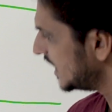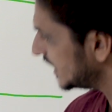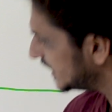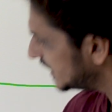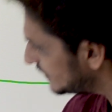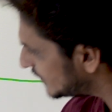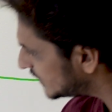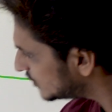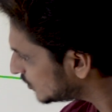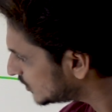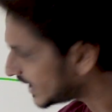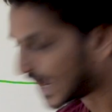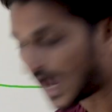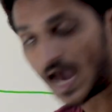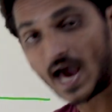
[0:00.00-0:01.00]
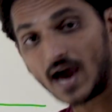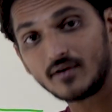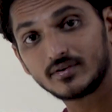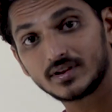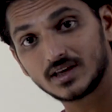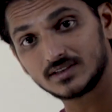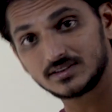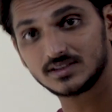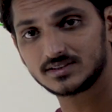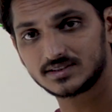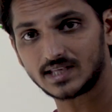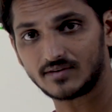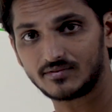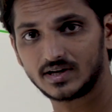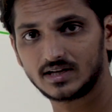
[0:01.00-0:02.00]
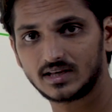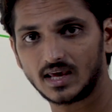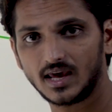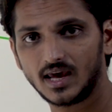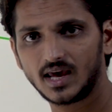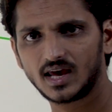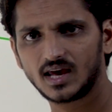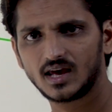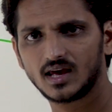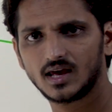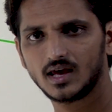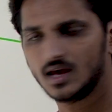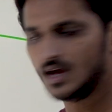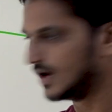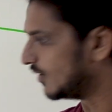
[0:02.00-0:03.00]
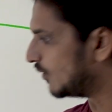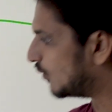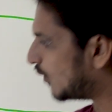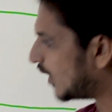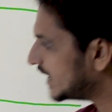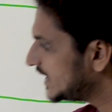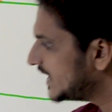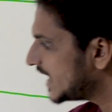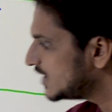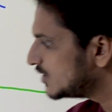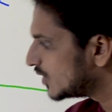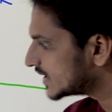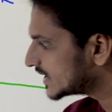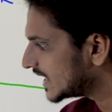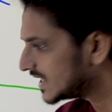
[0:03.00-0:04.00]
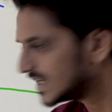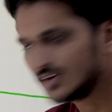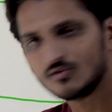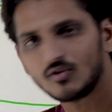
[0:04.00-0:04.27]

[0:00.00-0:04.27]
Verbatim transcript: even though the average is 7k, one day you are getting